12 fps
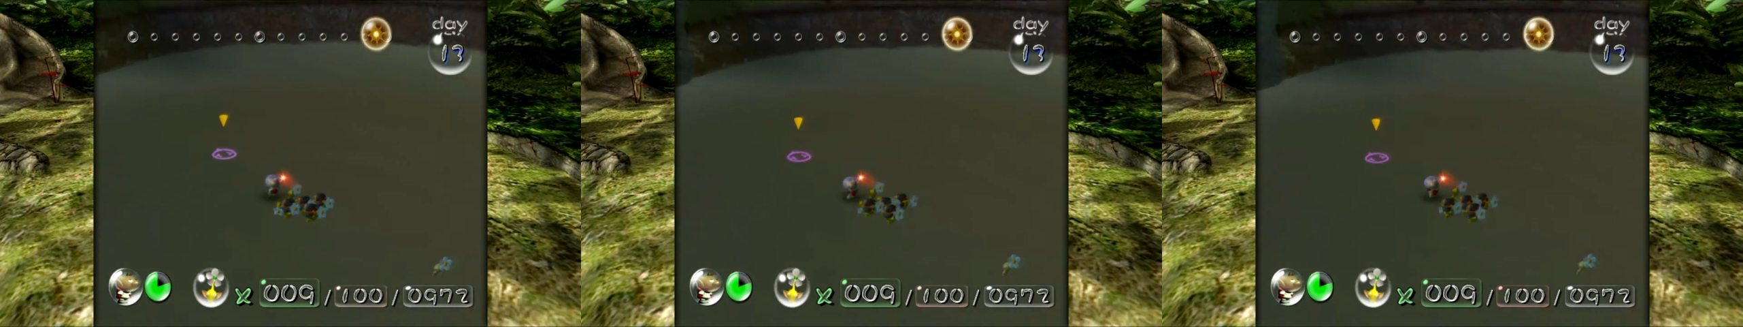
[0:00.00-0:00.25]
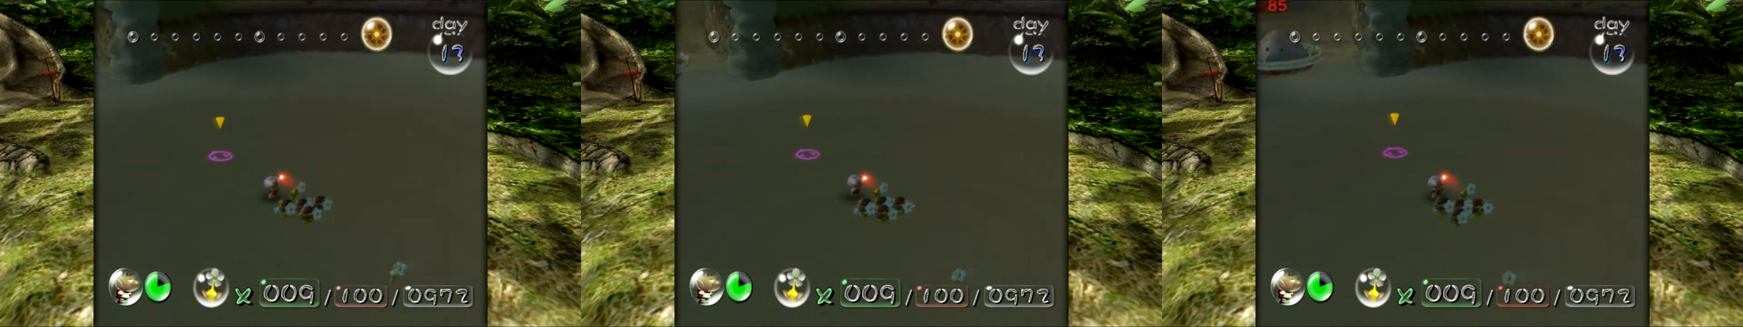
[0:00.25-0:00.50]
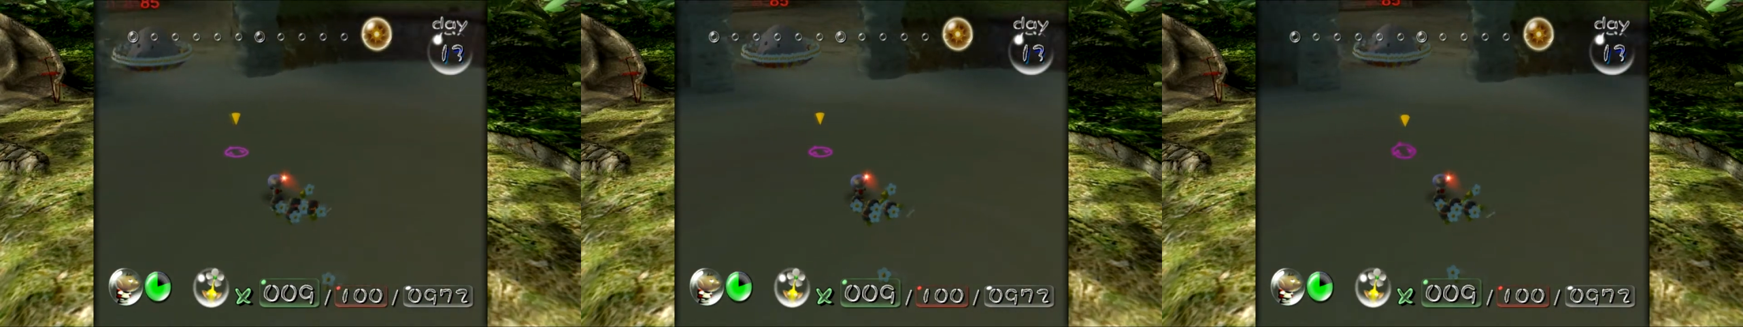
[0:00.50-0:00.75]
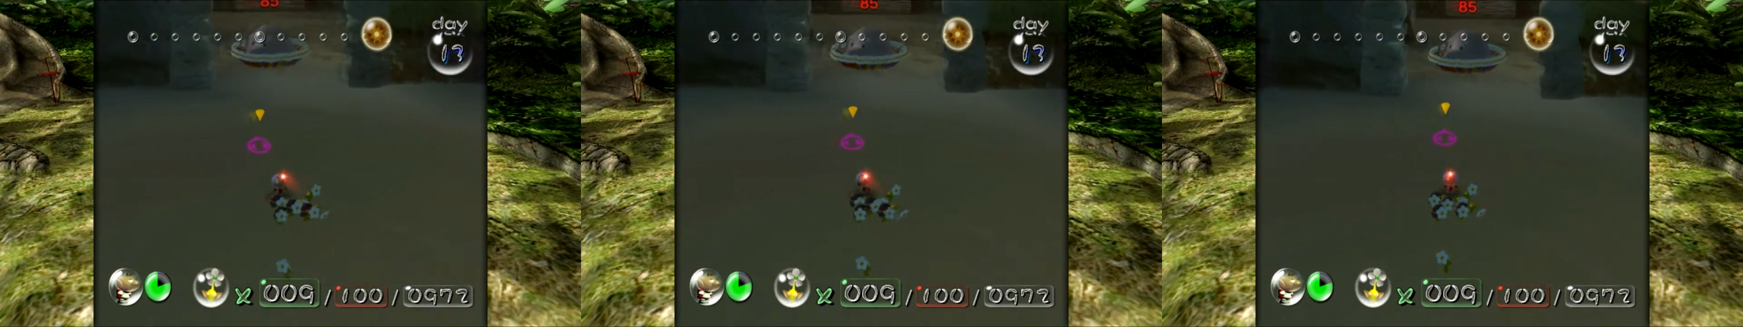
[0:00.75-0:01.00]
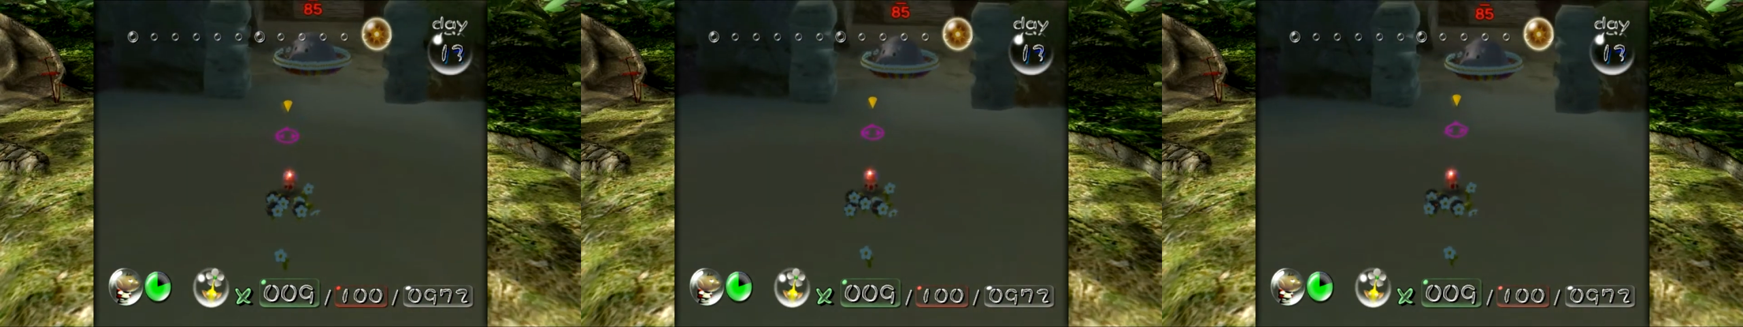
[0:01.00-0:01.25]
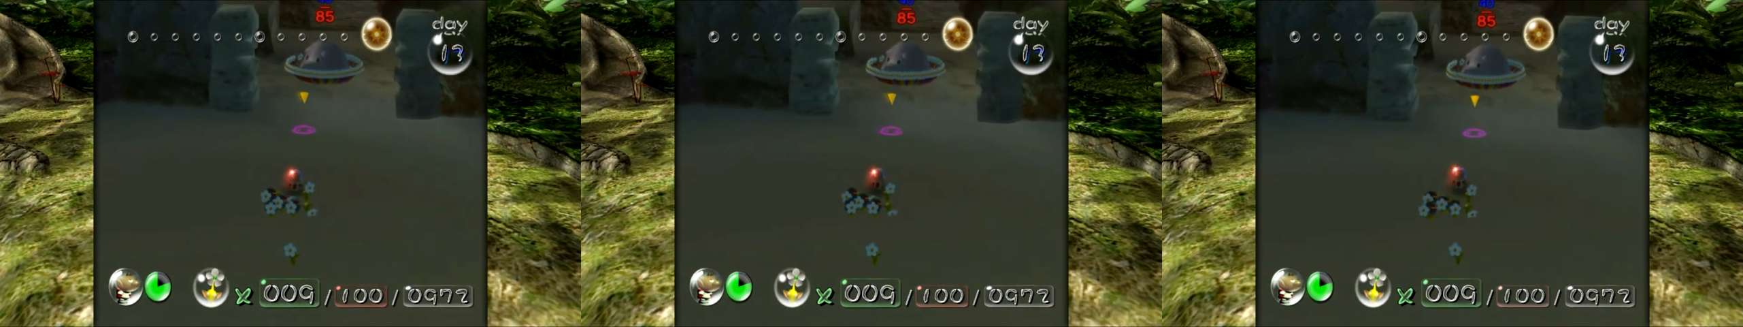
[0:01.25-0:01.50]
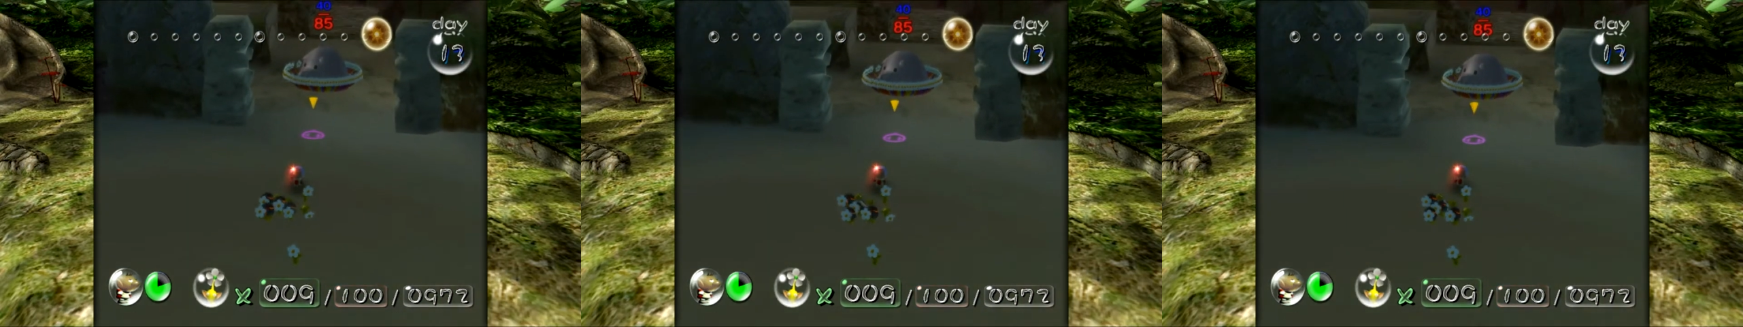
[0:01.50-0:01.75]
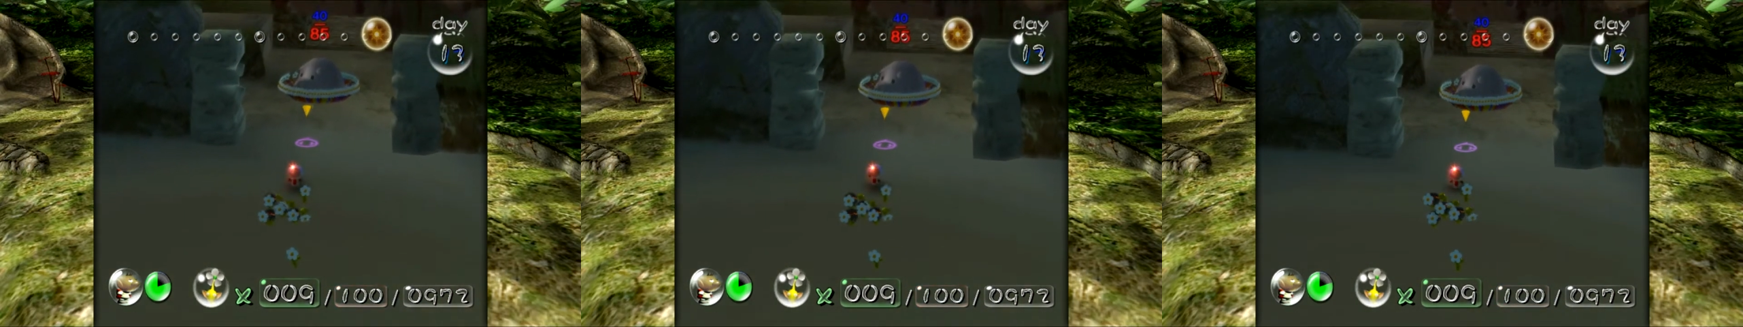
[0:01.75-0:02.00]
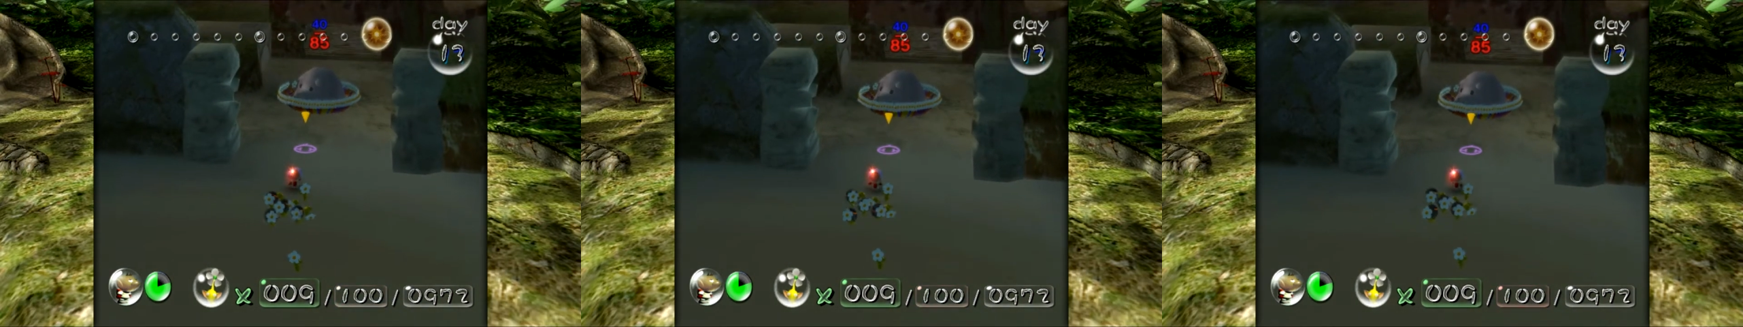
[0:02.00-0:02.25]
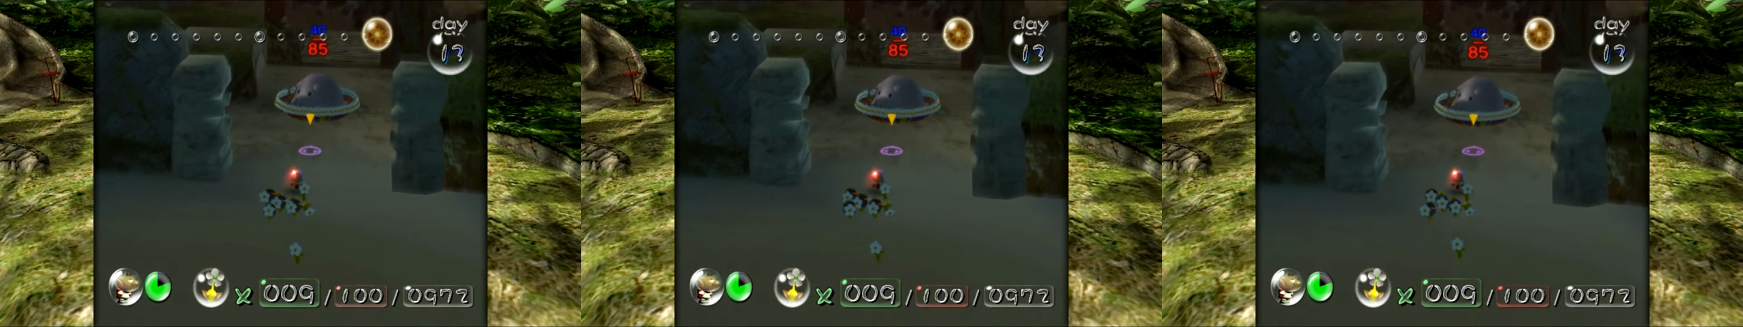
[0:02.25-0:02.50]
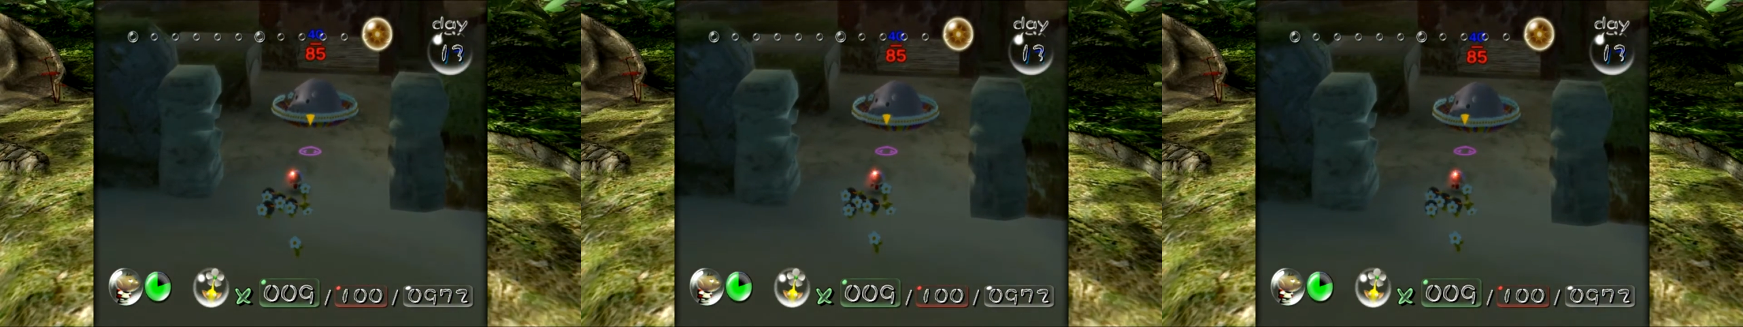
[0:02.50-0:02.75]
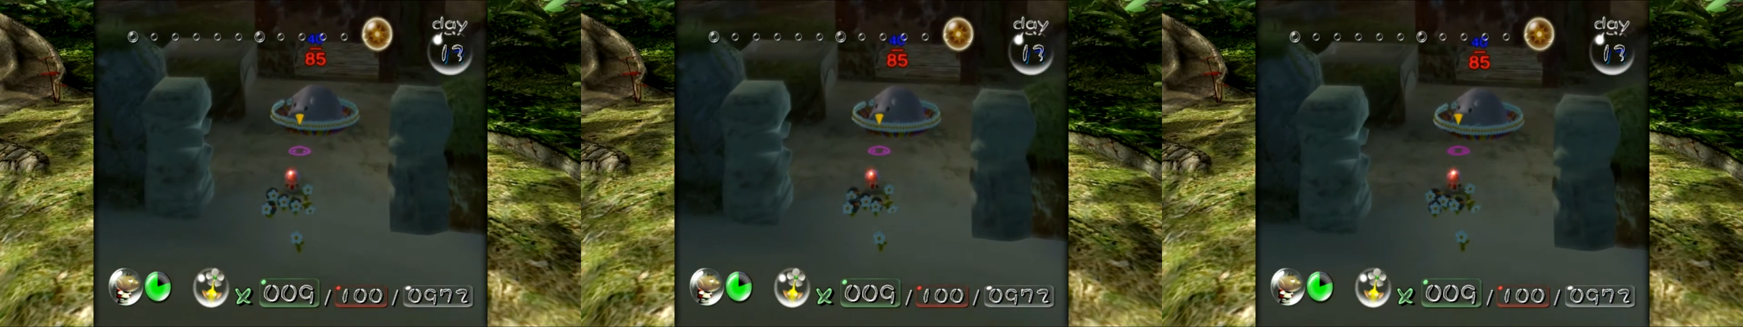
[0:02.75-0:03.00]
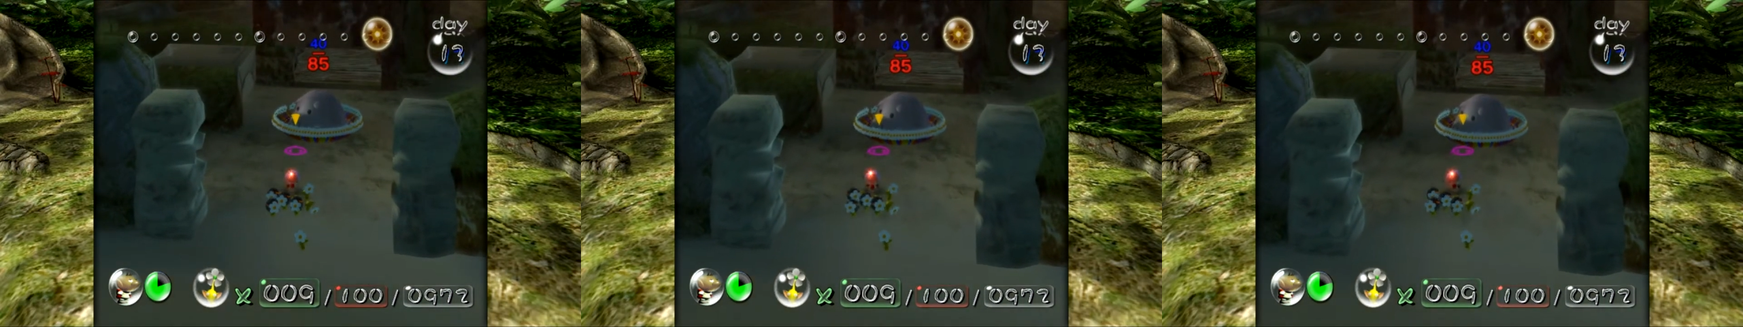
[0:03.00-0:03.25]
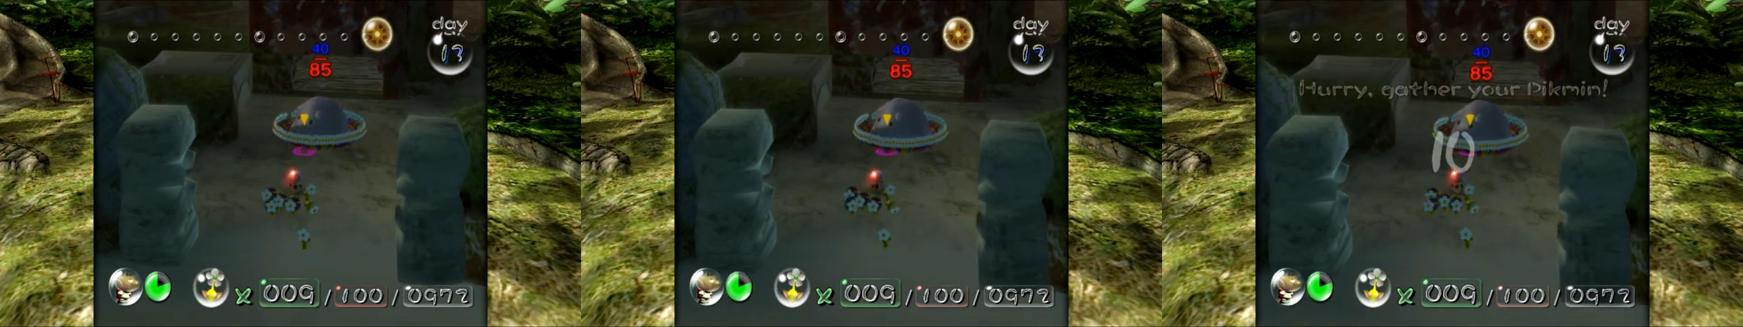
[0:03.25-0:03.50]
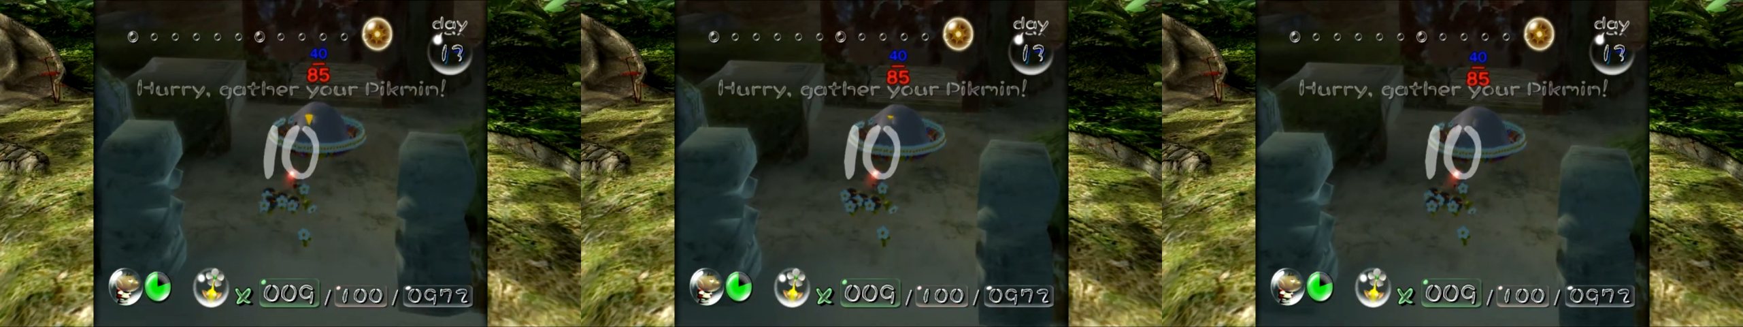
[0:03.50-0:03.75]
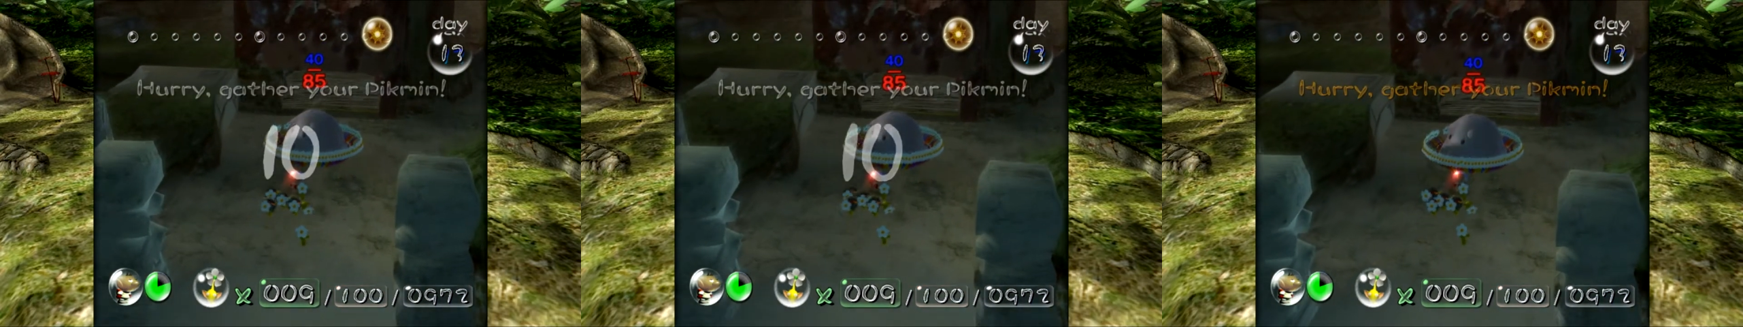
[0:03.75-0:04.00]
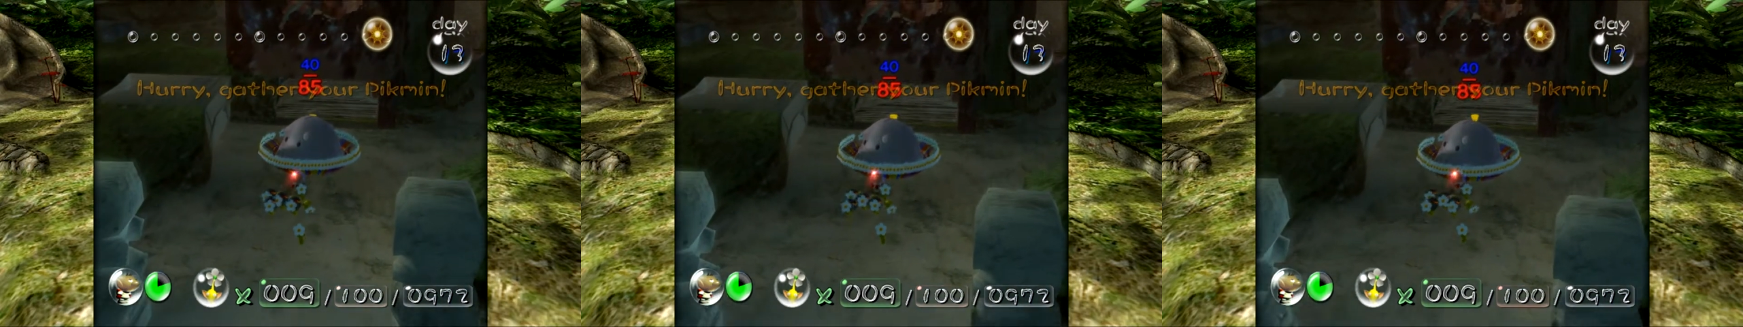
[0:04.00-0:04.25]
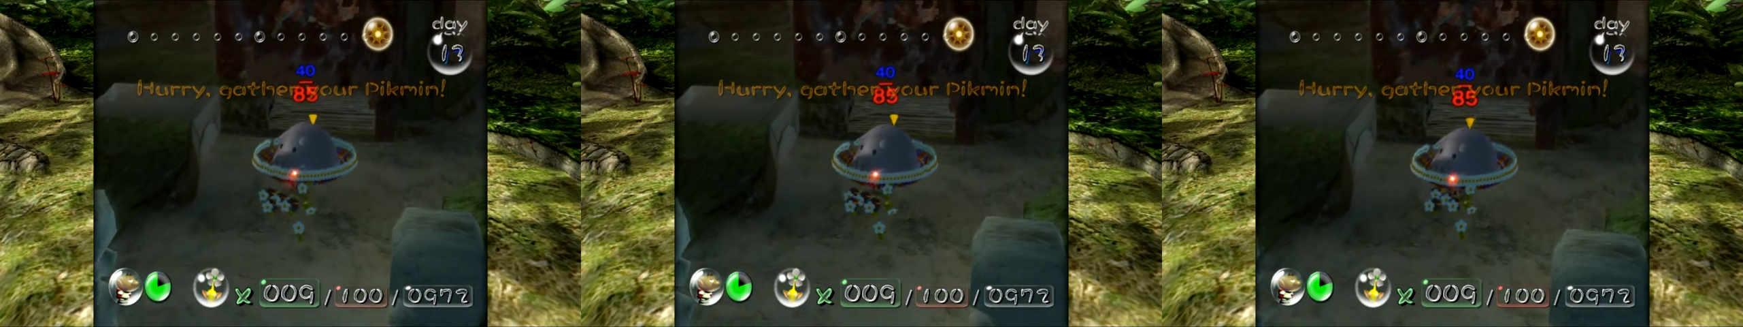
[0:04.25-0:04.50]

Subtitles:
(no speaker visible)